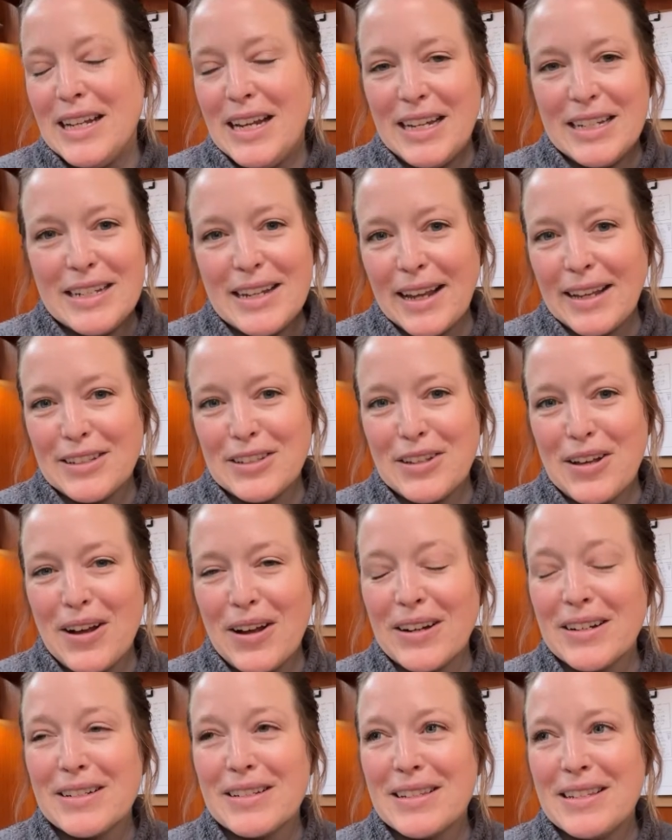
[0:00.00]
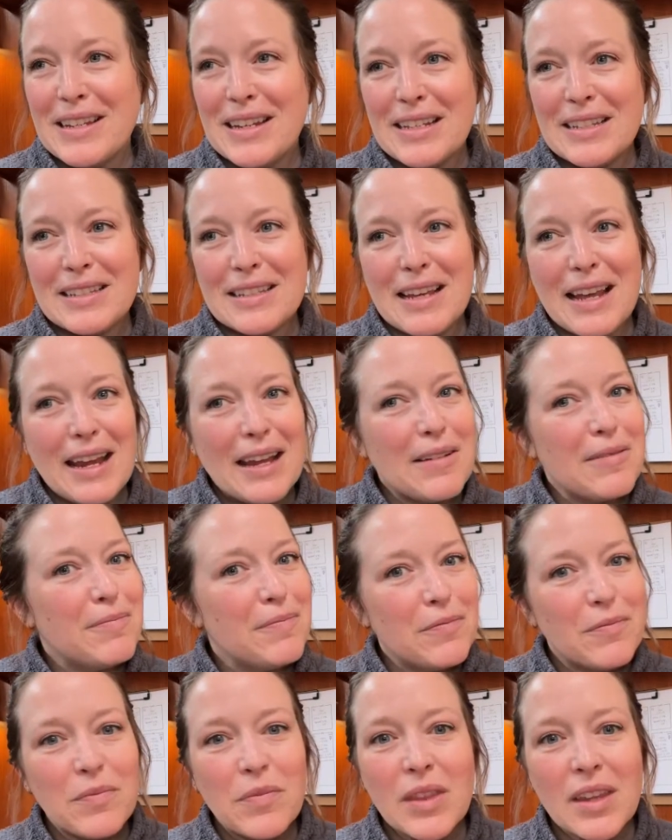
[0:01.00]
index cards, and it's like,
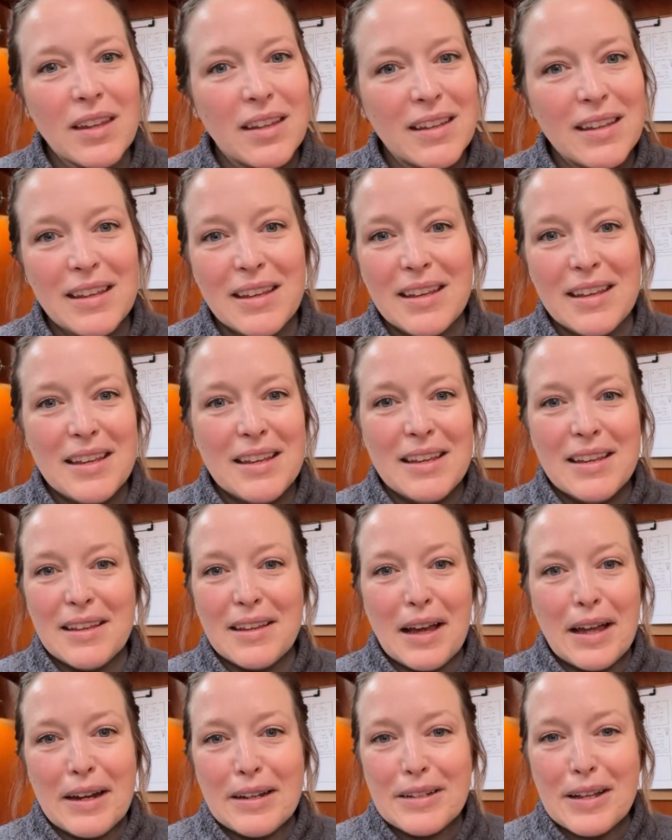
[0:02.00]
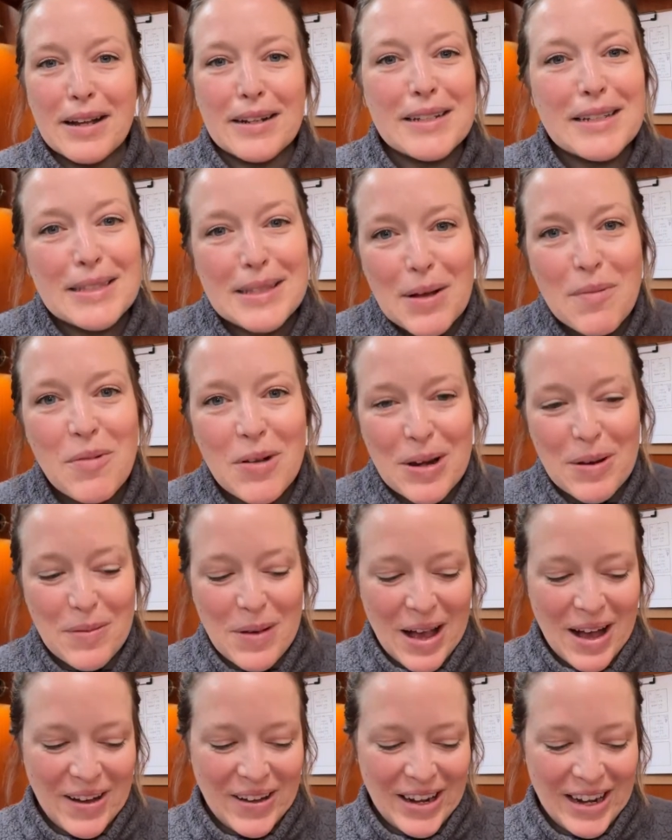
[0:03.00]
gotta talk to someone
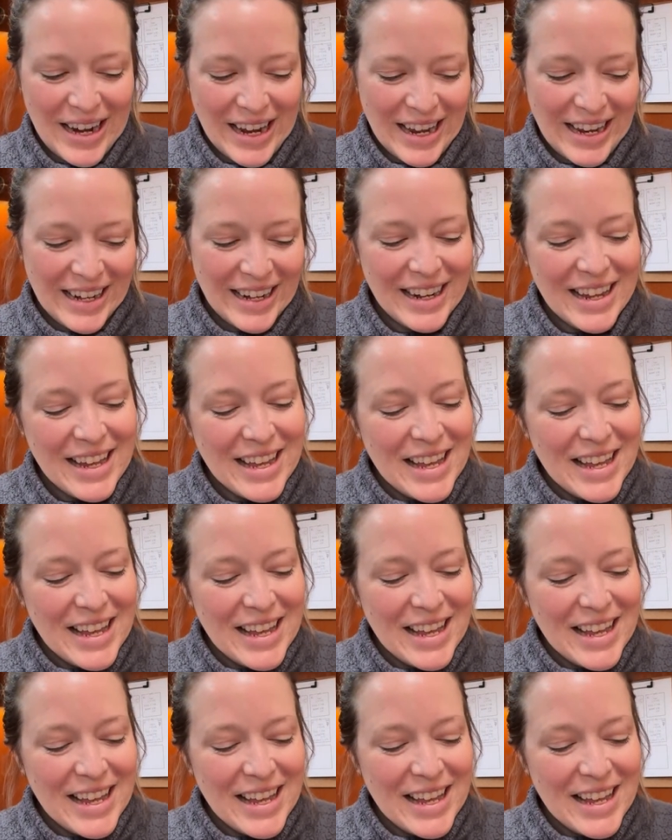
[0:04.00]
about it.